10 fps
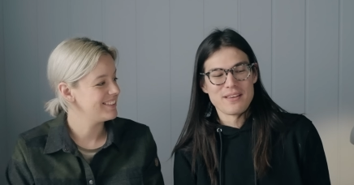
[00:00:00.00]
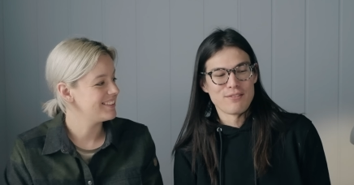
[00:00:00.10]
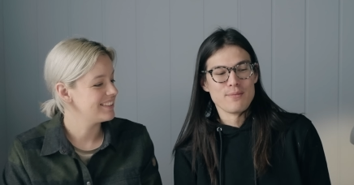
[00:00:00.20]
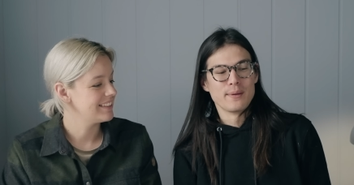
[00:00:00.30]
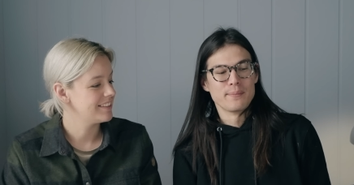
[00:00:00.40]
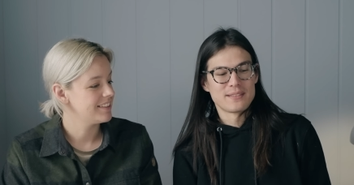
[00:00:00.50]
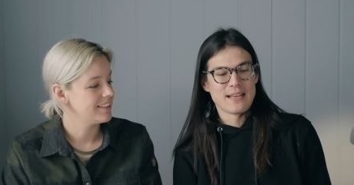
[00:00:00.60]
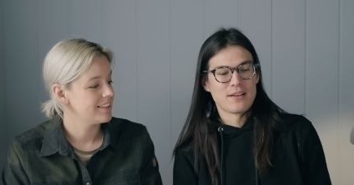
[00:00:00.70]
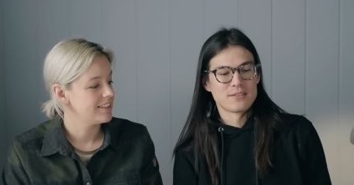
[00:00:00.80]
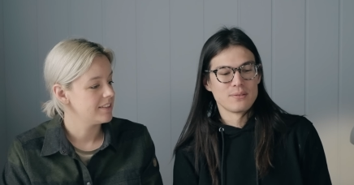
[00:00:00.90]
Speaker 1: think a few people missed
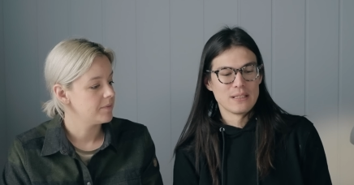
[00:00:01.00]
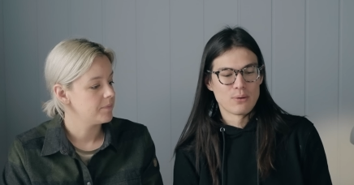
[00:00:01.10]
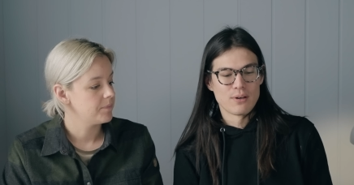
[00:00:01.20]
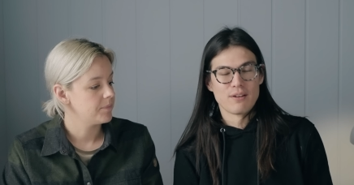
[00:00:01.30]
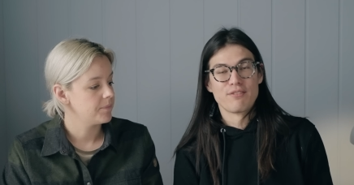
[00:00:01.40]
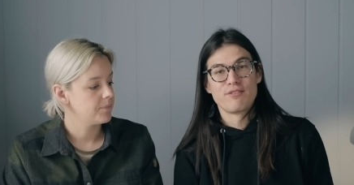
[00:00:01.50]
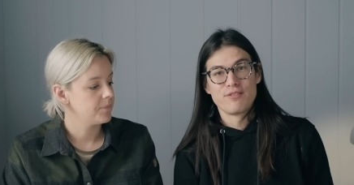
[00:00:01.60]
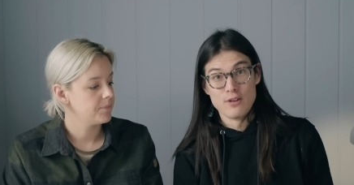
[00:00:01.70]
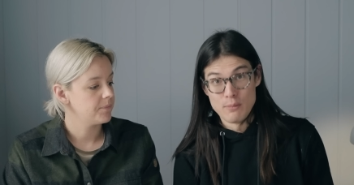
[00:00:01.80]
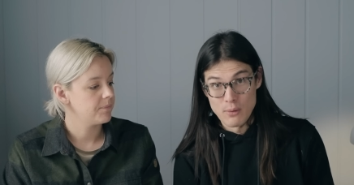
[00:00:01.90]
out. So we did order a
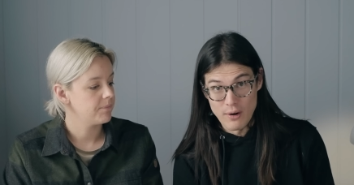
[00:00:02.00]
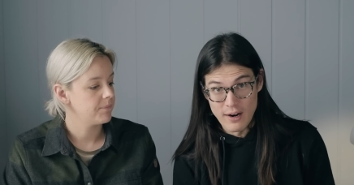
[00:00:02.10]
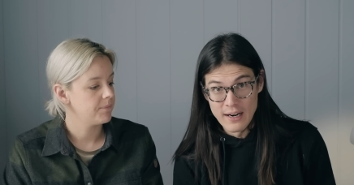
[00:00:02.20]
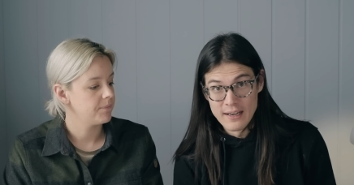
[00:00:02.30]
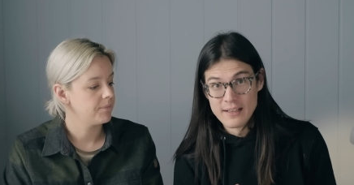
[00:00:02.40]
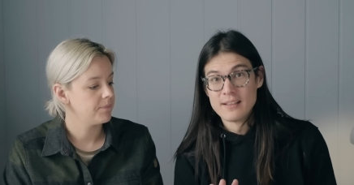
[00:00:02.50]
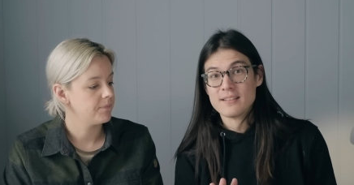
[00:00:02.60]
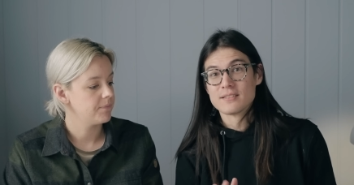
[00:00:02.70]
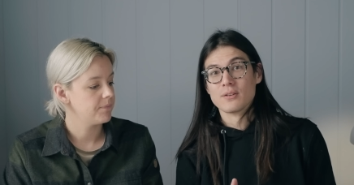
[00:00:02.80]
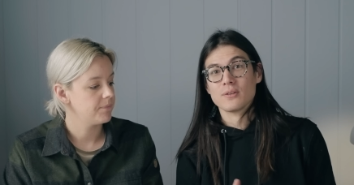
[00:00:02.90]
few more.
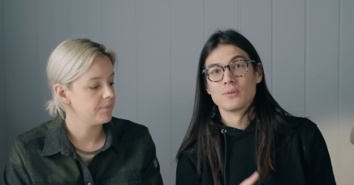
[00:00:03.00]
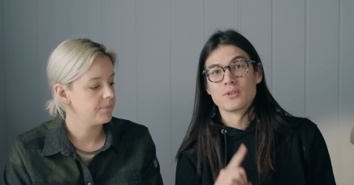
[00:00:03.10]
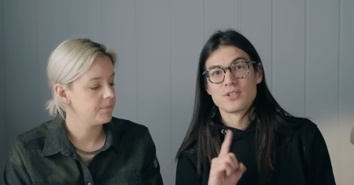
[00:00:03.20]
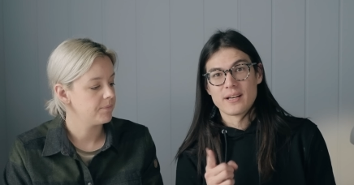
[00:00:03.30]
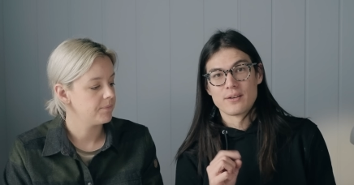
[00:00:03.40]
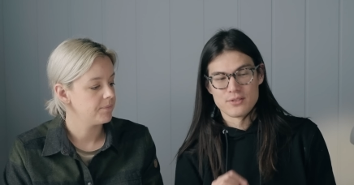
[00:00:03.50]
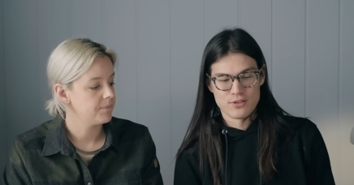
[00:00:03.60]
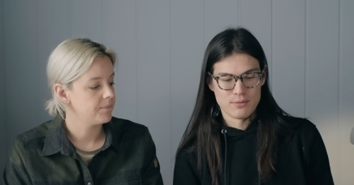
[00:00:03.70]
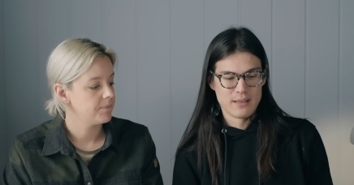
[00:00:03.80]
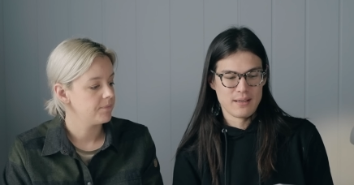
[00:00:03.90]
So check out our
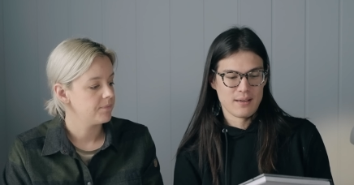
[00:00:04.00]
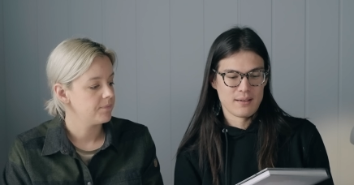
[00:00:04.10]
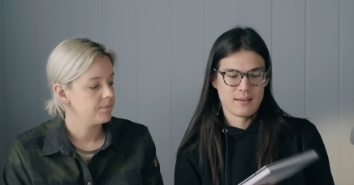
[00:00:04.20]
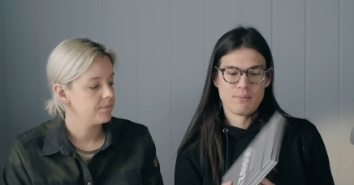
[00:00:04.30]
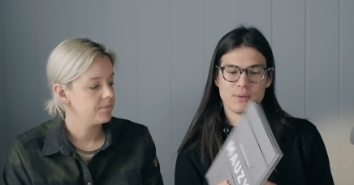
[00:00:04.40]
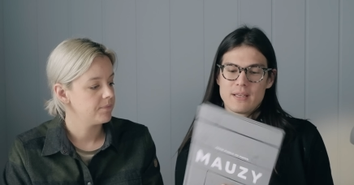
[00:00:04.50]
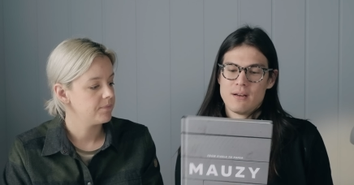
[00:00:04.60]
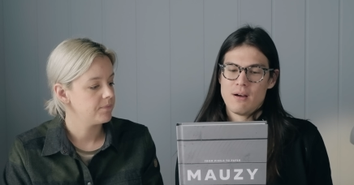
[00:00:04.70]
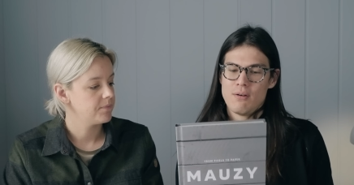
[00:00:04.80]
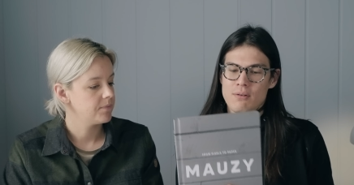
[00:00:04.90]
social media and we'll let you
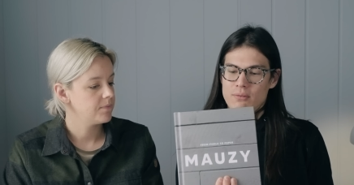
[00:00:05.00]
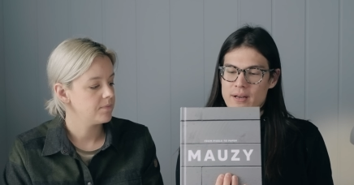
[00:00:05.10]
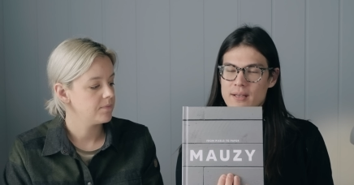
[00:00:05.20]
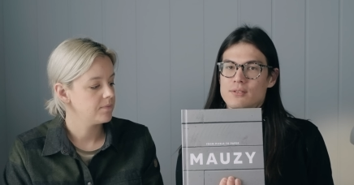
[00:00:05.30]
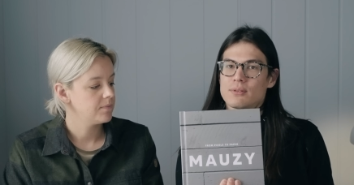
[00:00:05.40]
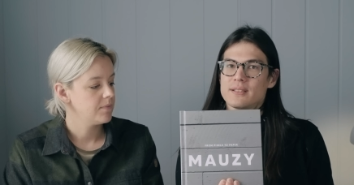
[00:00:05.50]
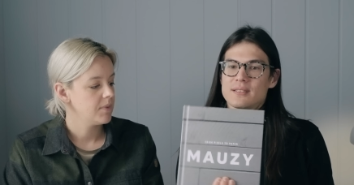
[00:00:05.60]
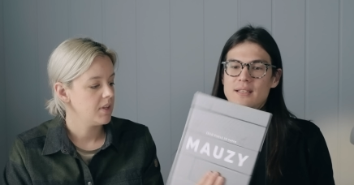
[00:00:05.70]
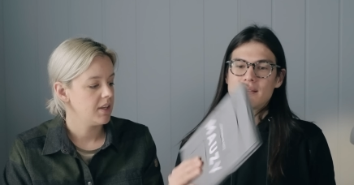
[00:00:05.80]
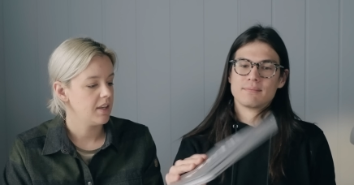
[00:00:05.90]
know when it gets released
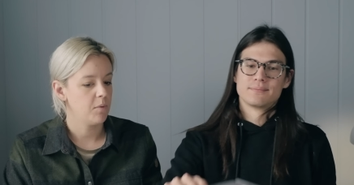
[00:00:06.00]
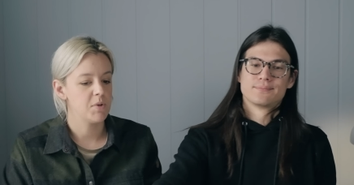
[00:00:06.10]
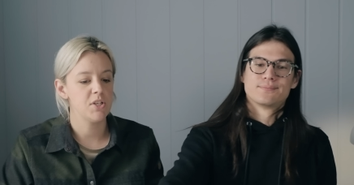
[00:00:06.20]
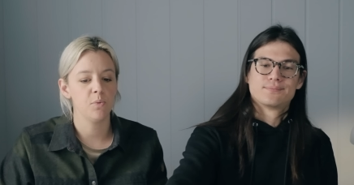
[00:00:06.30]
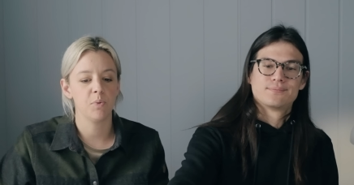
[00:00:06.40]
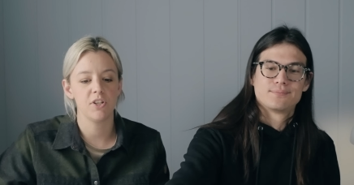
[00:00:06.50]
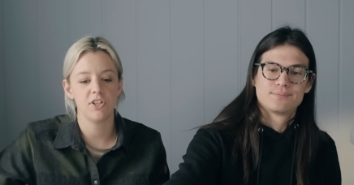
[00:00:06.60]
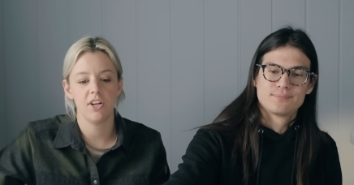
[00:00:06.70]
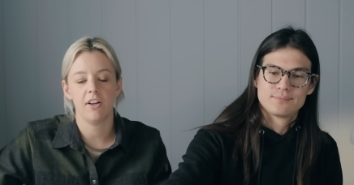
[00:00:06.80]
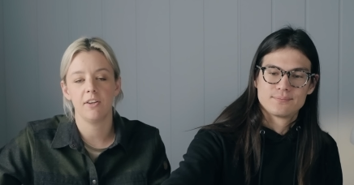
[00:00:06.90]
again.
Speaker 2: Yeah, we do
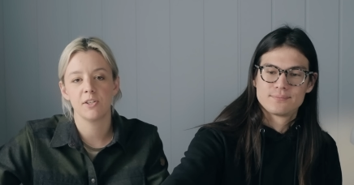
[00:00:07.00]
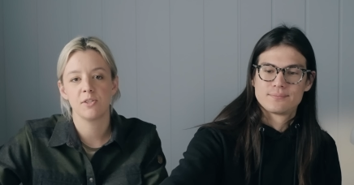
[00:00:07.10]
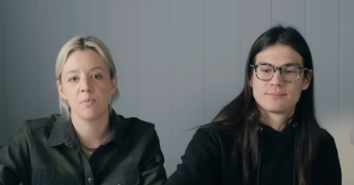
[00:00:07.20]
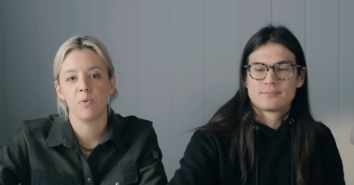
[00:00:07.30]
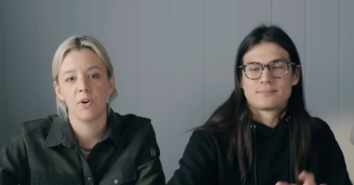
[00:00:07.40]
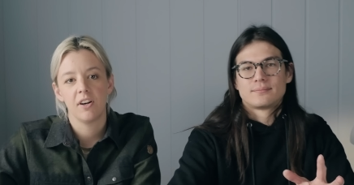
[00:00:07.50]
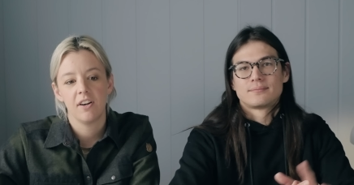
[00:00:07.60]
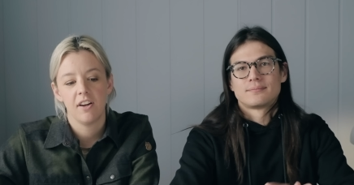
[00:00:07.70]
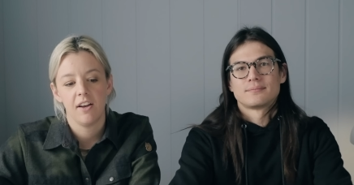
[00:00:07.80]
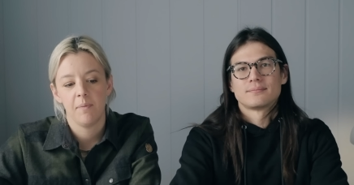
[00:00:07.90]
appreciate all your support.
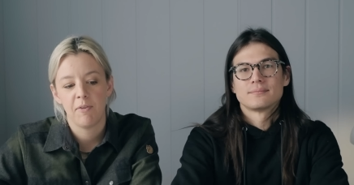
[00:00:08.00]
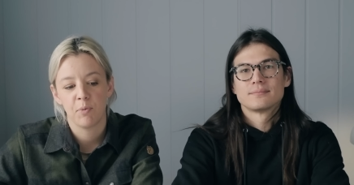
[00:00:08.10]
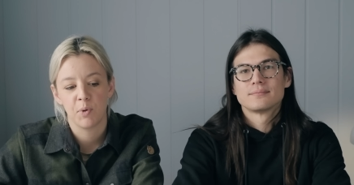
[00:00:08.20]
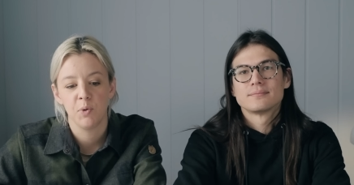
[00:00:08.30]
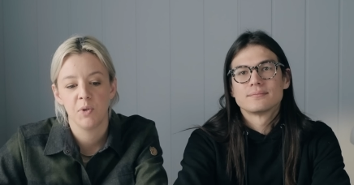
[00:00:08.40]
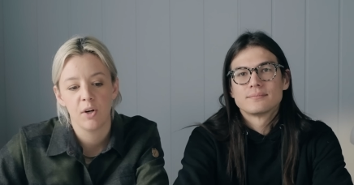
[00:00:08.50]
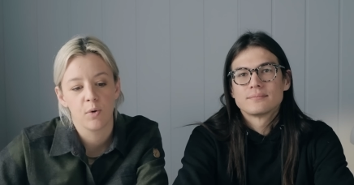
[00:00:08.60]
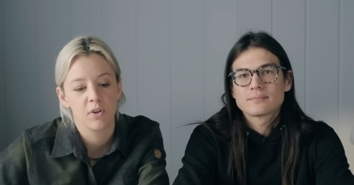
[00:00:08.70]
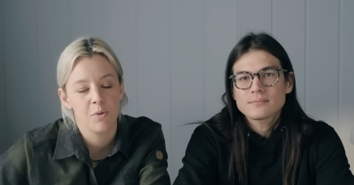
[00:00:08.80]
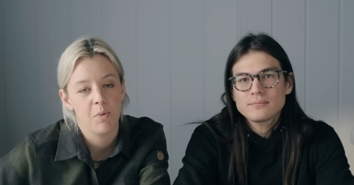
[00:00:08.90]
Um, everyone who did
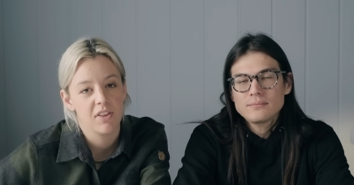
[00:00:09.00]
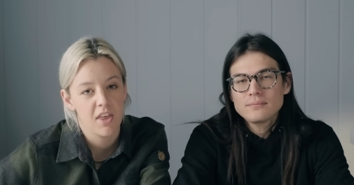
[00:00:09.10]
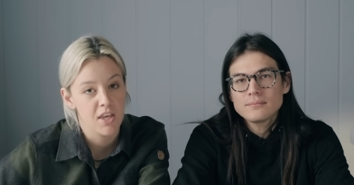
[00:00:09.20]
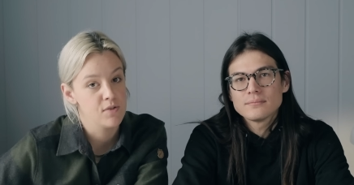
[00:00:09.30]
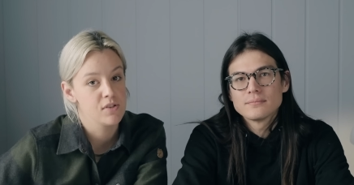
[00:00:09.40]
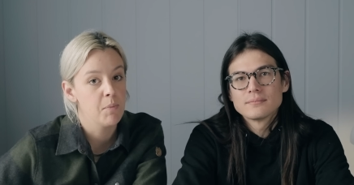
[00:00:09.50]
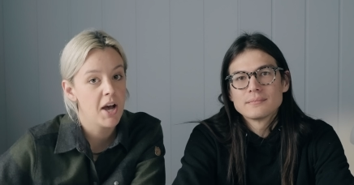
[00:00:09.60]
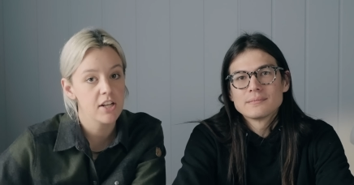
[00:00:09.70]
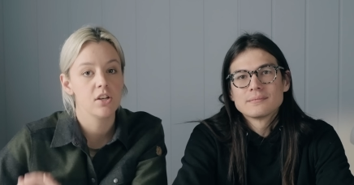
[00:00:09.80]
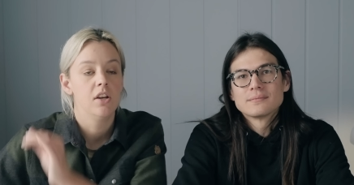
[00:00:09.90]
order the book, thank you so
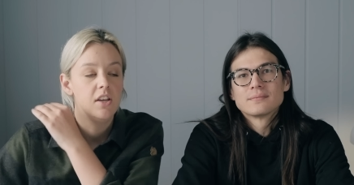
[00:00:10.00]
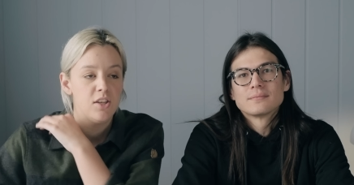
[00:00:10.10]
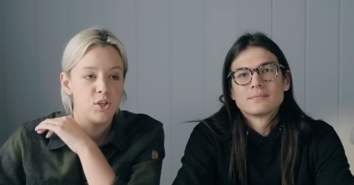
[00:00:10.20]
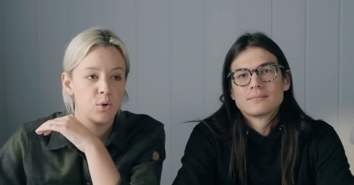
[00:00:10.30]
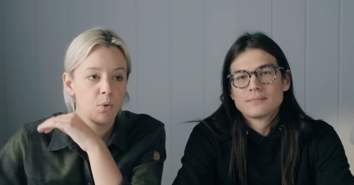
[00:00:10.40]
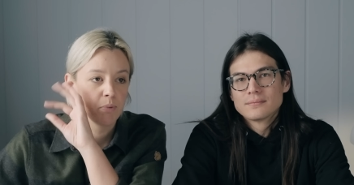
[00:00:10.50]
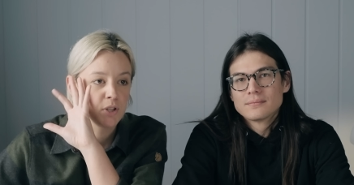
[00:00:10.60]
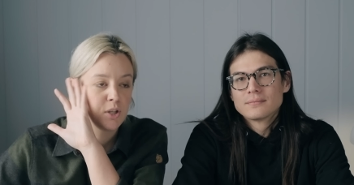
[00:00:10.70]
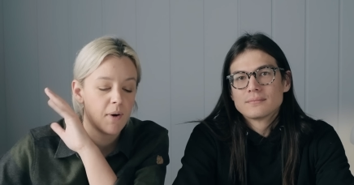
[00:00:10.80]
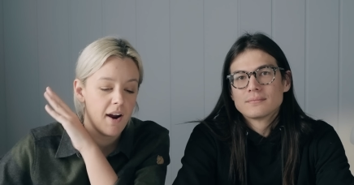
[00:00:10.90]
much. You
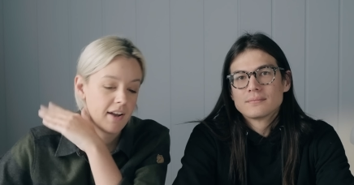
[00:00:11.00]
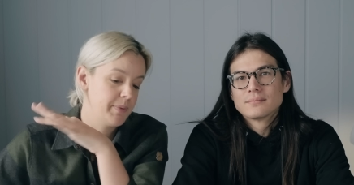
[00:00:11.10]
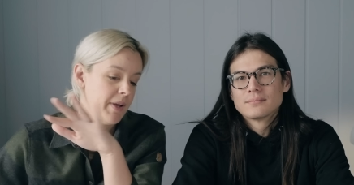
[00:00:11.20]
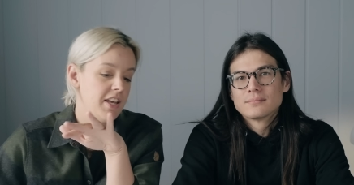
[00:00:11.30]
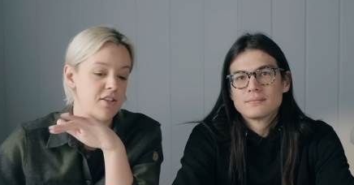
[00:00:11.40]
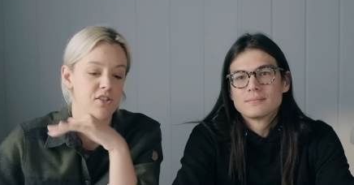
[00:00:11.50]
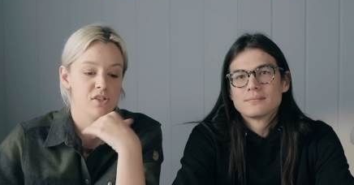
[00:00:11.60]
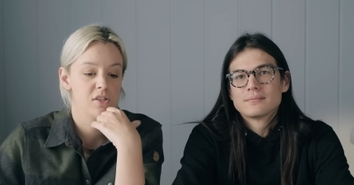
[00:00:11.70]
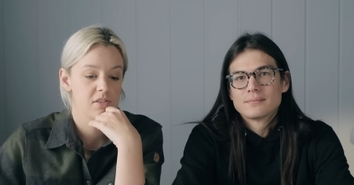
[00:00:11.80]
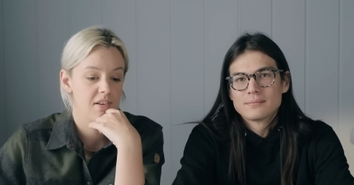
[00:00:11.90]
blew our expectations